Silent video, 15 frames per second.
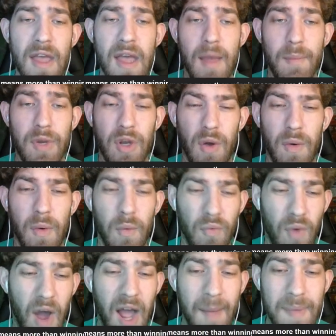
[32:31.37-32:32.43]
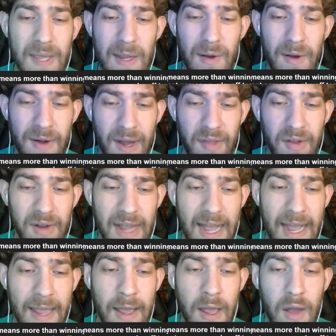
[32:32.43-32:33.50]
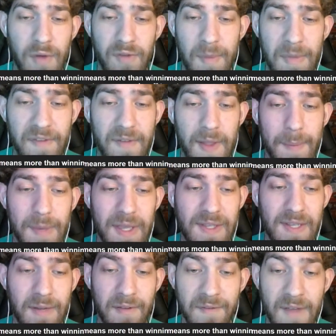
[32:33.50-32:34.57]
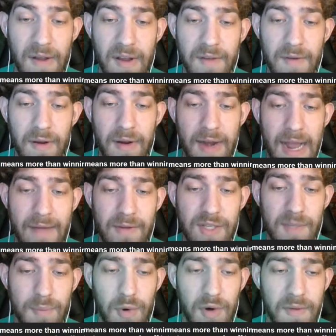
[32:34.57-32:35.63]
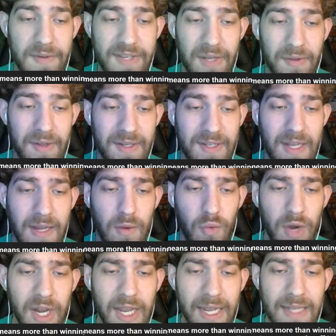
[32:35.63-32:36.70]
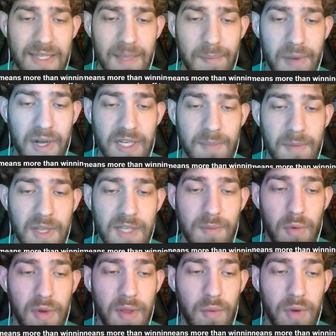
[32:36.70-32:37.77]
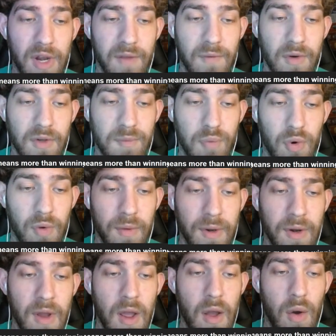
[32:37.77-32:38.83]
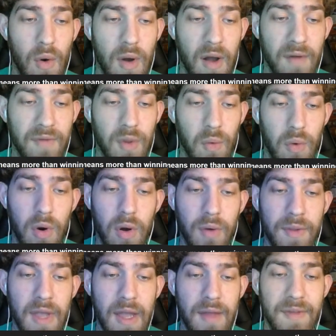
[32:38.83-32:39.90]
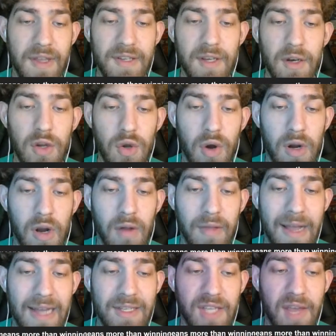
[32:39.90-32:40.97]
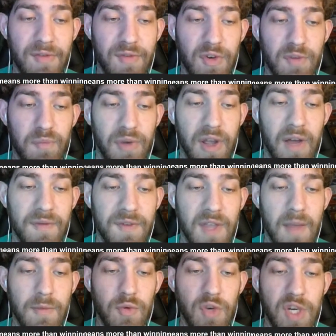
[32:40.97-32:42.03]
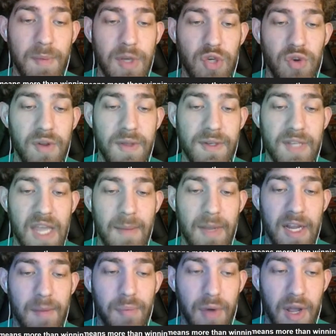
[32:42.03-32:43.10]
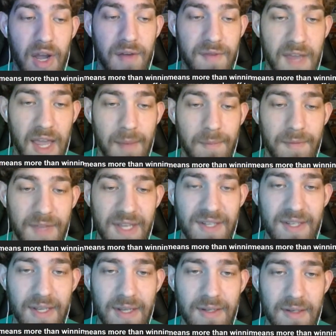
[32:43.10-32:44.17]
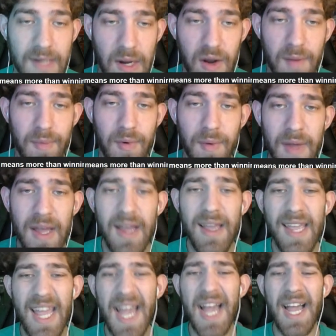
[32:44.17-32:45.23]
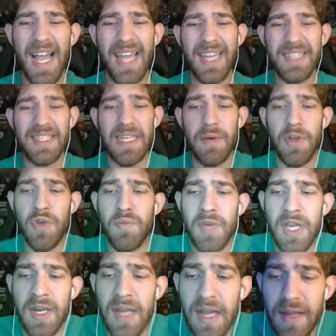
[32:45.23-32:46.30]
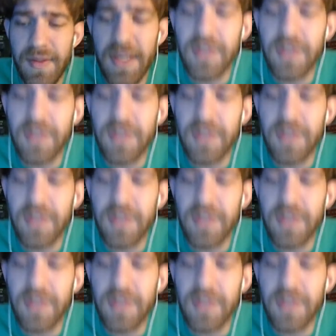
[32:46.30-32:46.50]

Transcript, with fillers: But Rob here, another guy from the Philippines, a very very avid supporter of the Celtics, saying winning against the Bucks means more than winning versus Portland of the world. This in New York, our last games versus playoff teams. We should be treating this game like a playoff game. This is terrible. Yeah, I can see what you mean. These